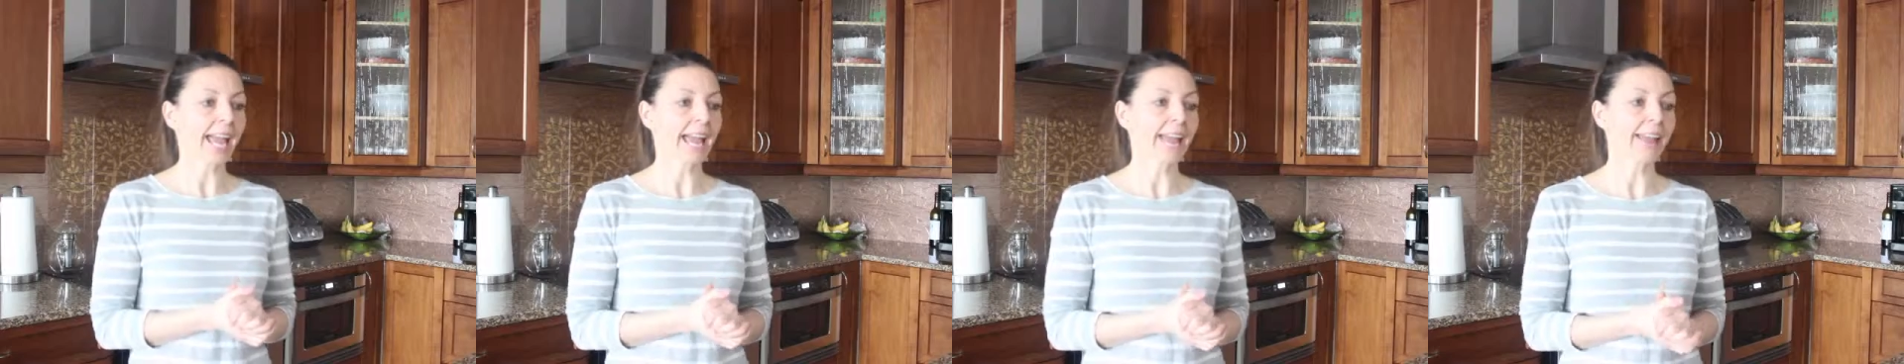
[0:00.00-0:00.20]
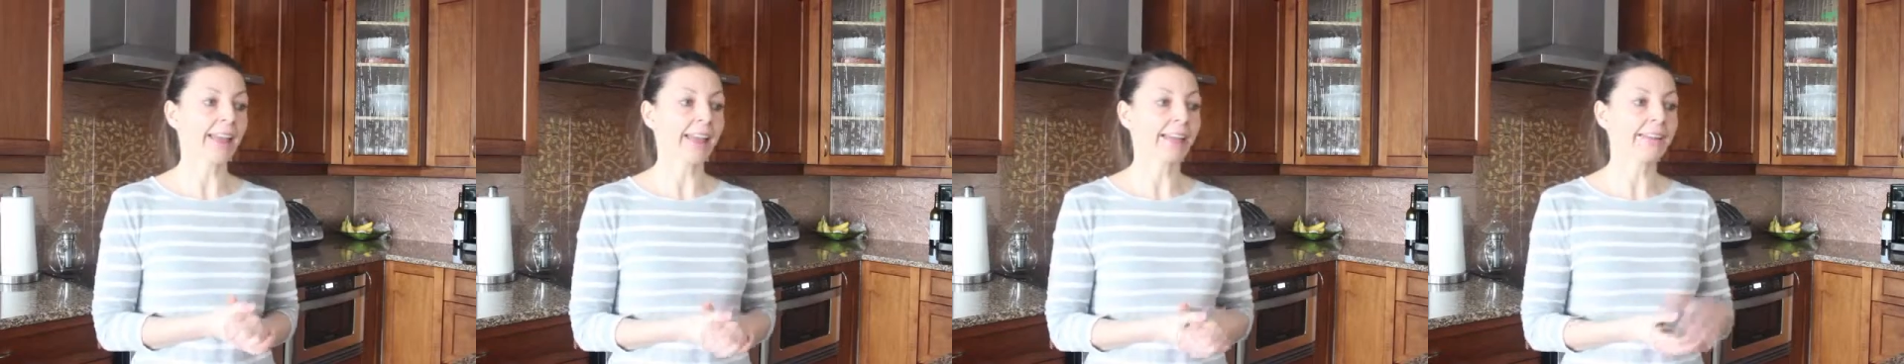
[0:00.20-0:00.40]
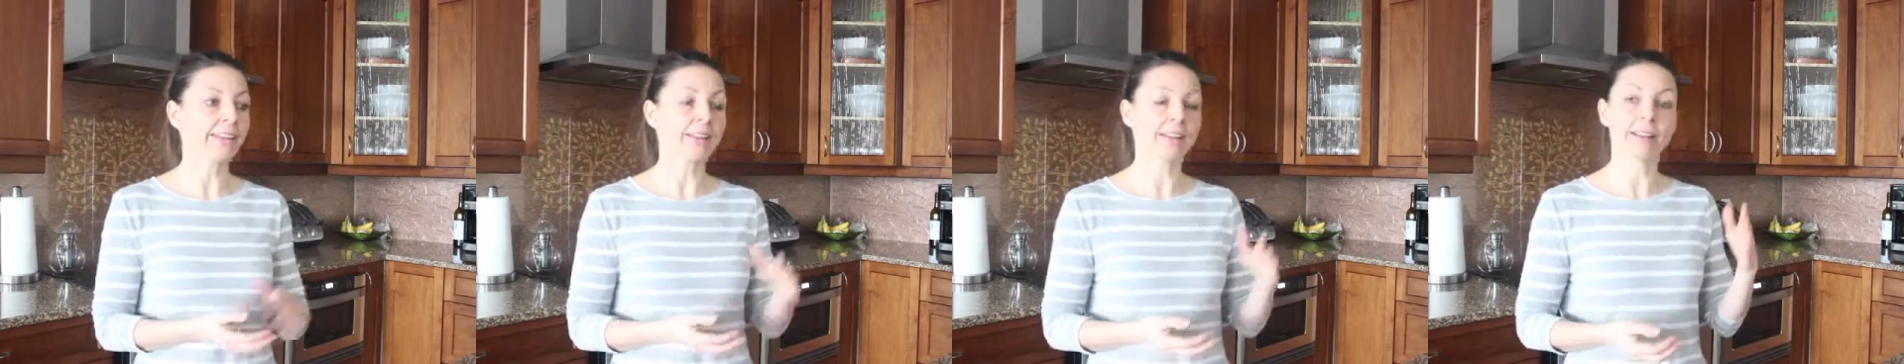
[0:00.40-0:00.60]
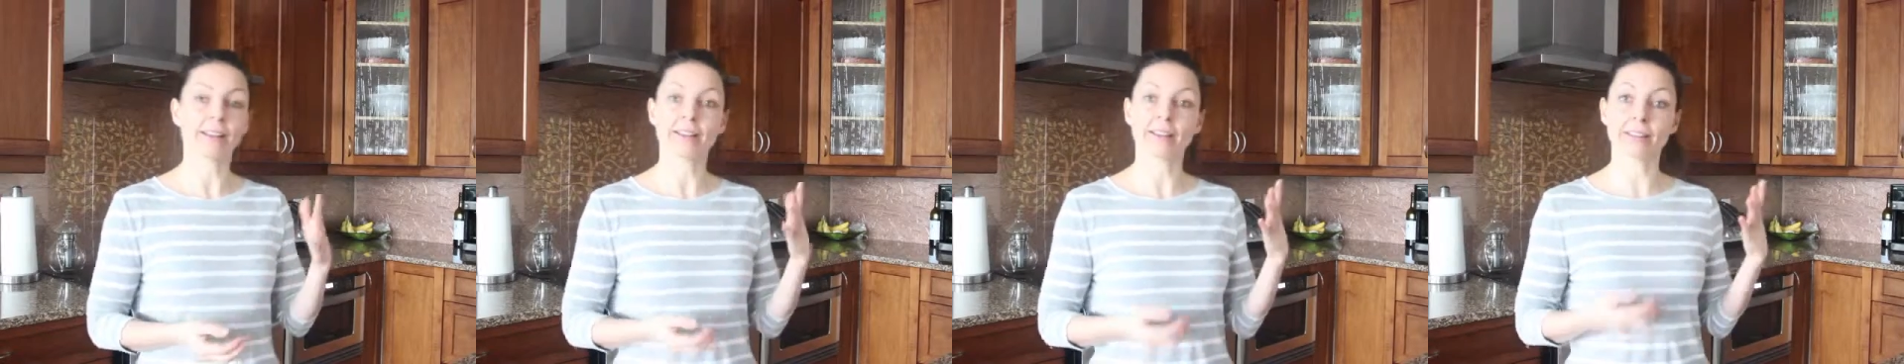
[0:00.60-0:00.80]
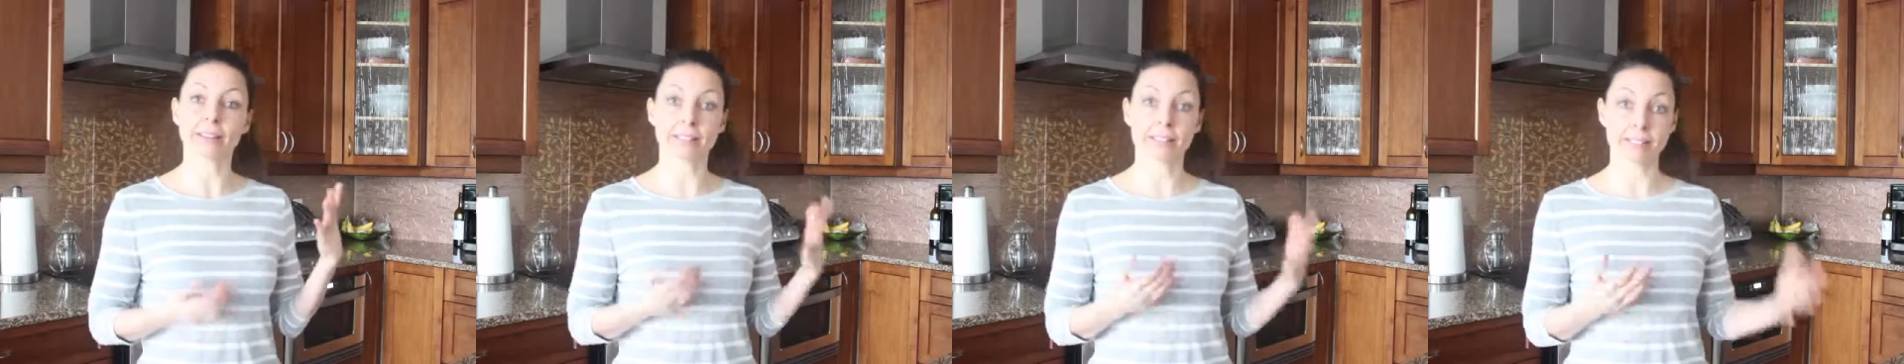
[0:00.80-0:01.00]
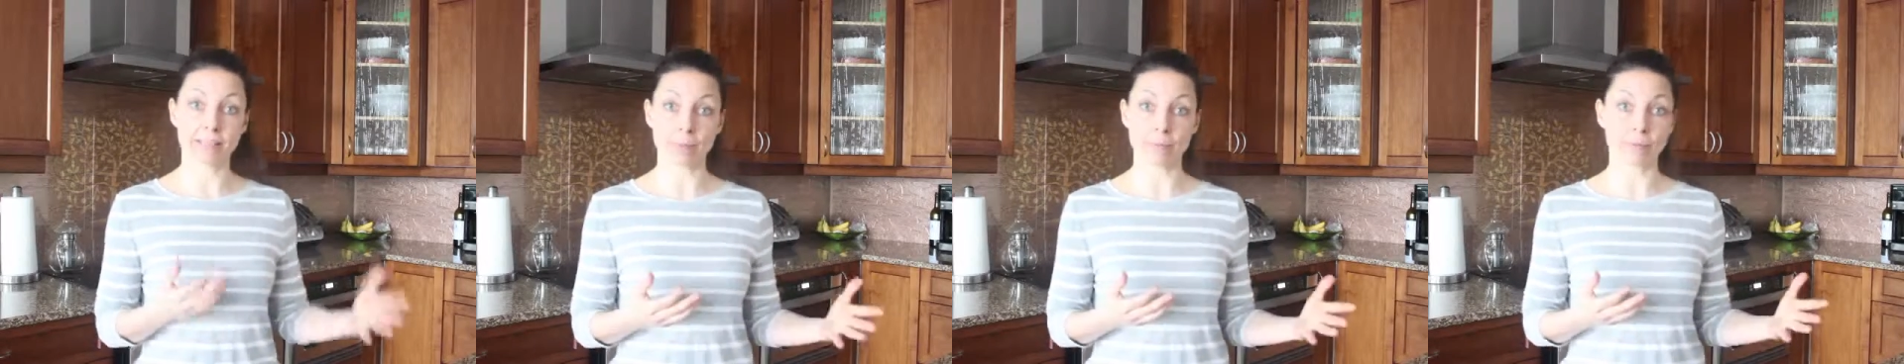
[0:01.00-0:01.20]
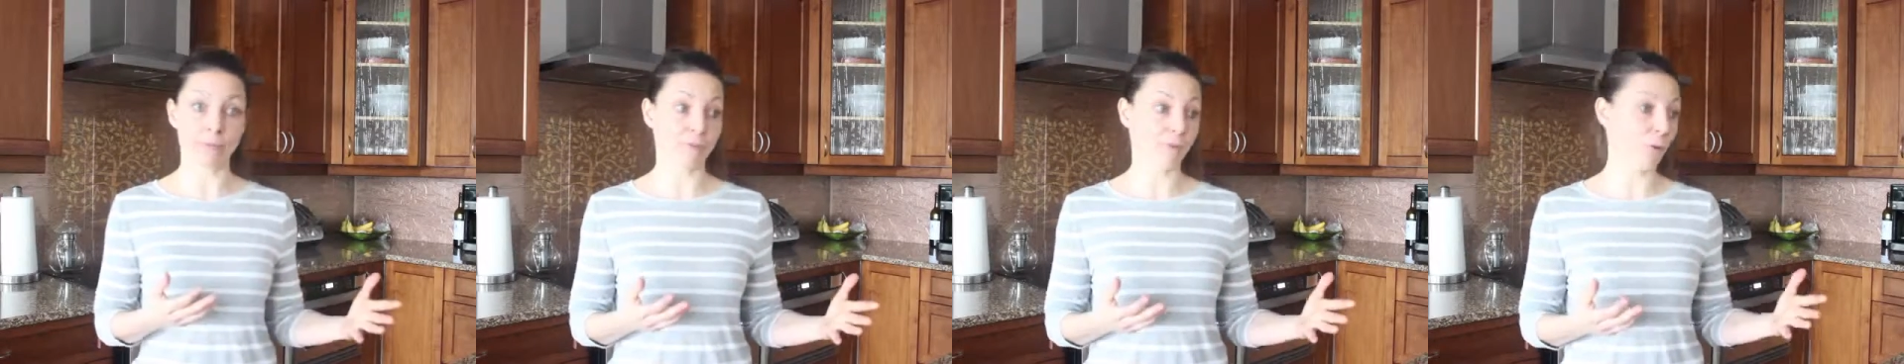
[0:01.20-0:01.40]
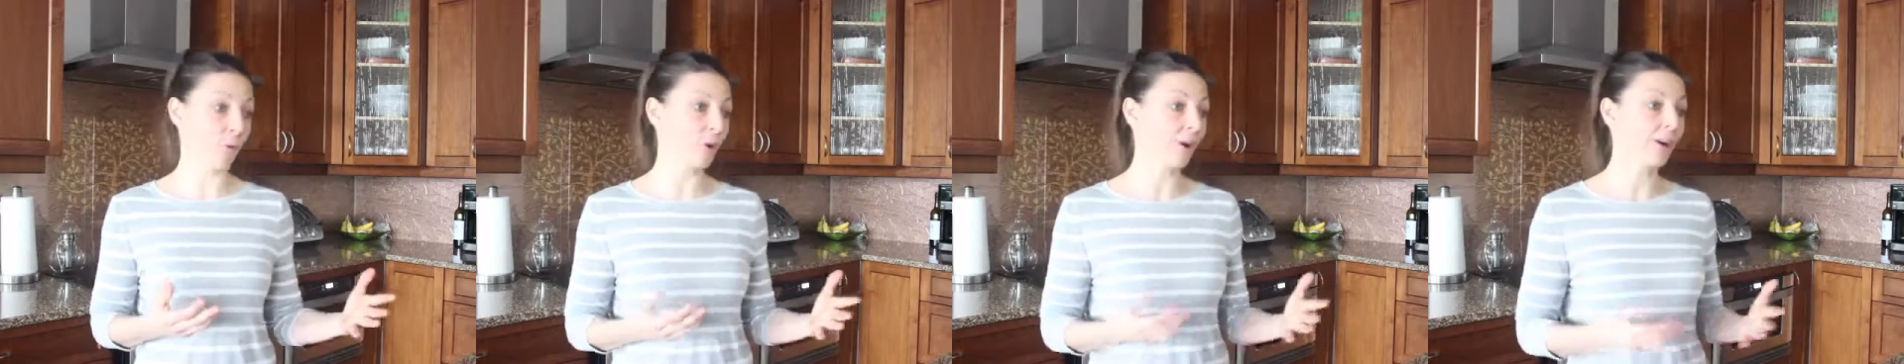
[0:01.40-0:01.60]
And Step
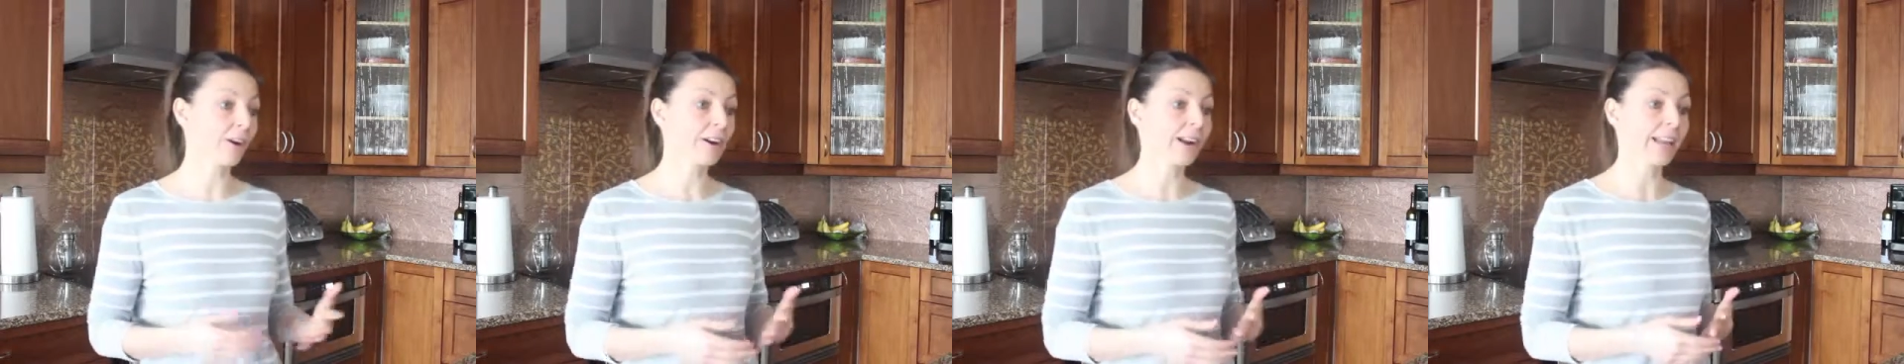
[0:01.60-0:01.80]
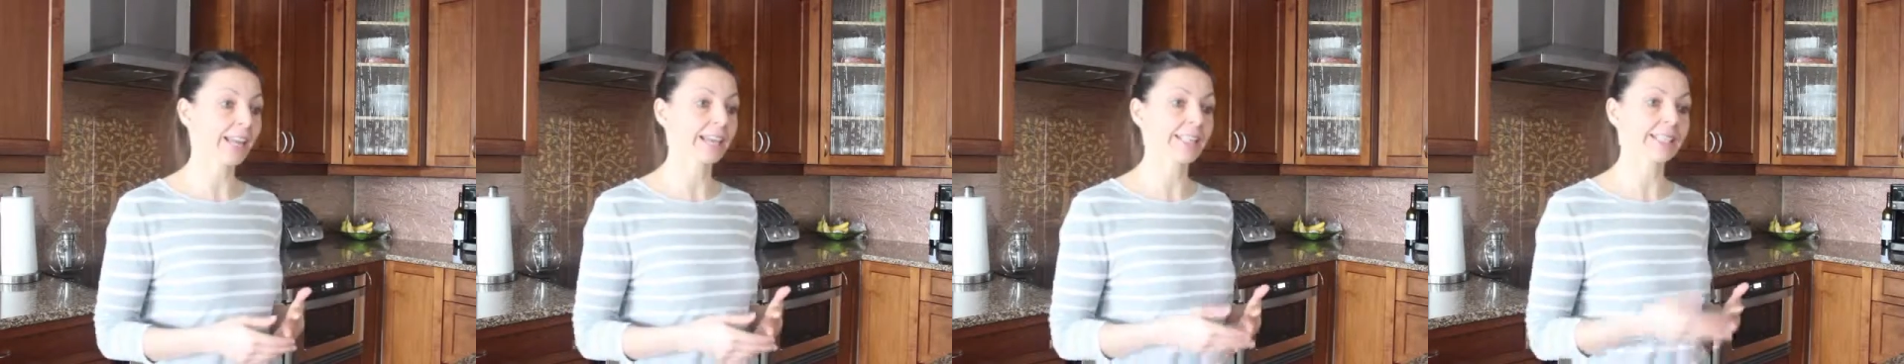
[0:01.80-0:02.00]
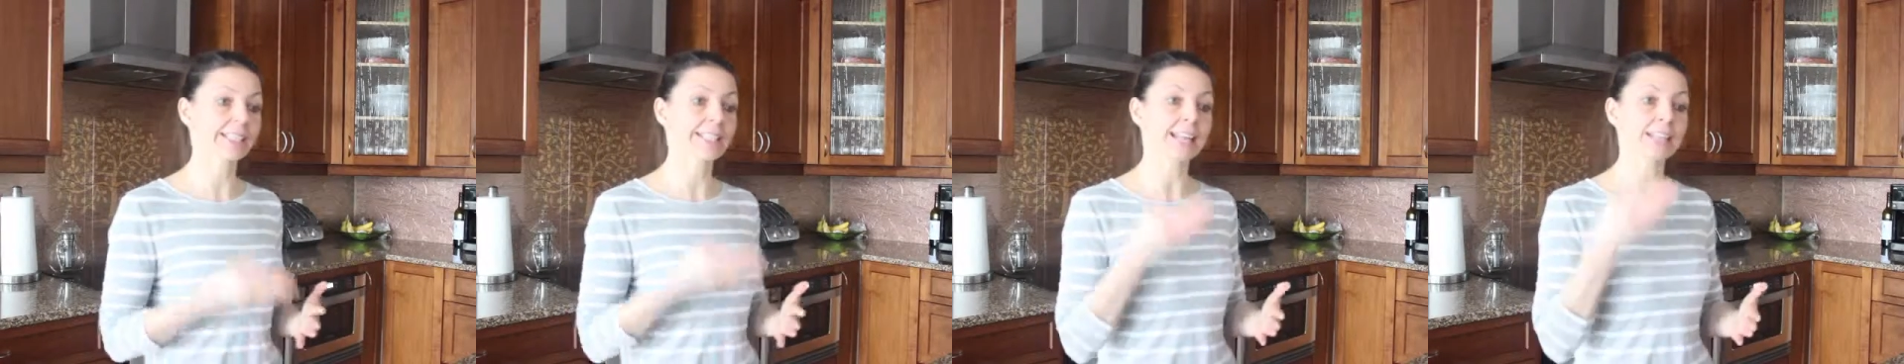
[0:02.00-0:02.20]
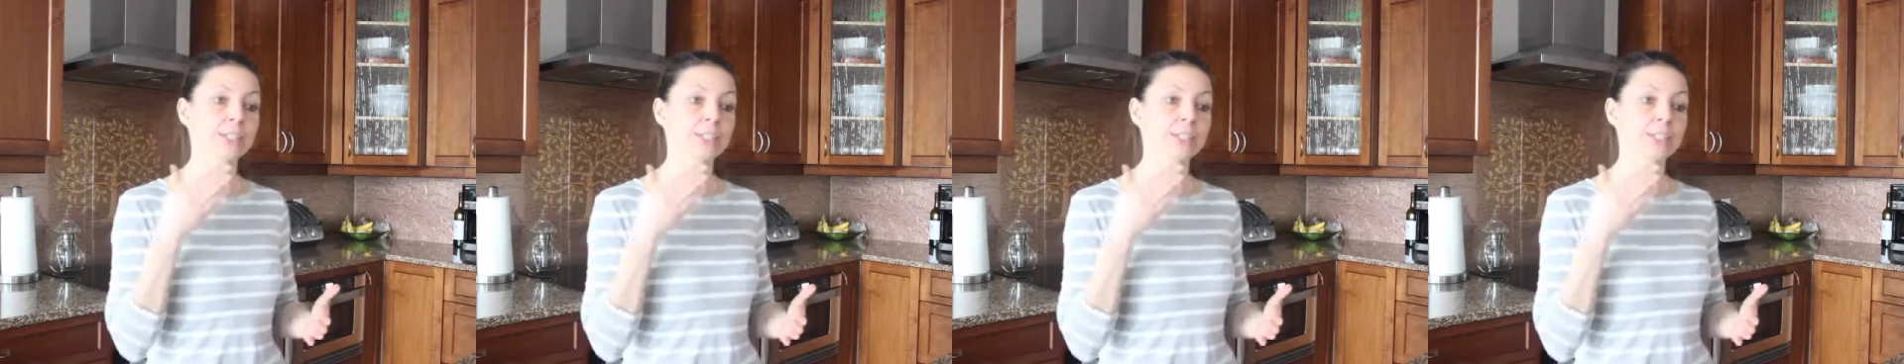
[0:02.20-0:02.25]
4 is